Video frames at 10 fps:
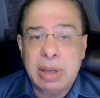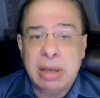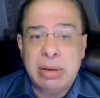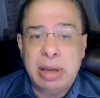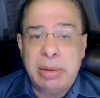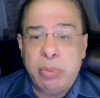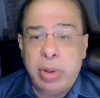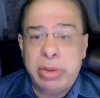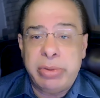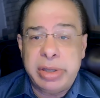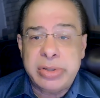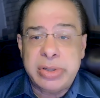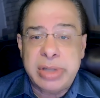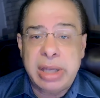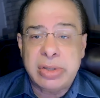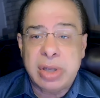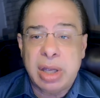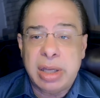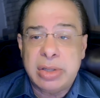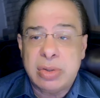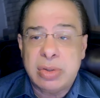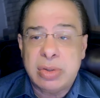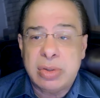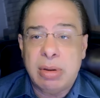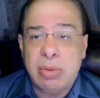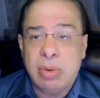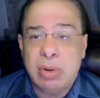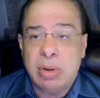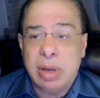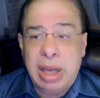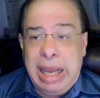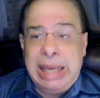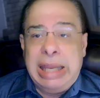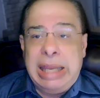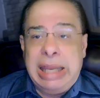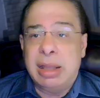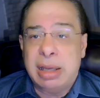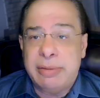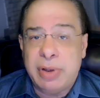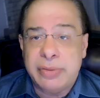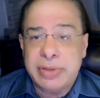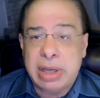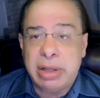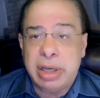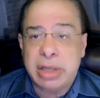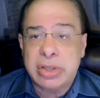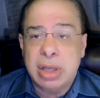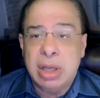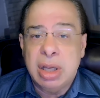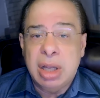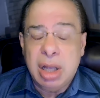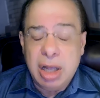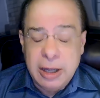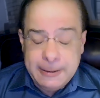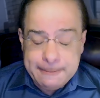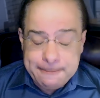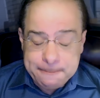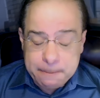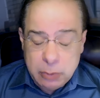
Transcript: And, and whether this is data science or, or anything that involves analytics, um,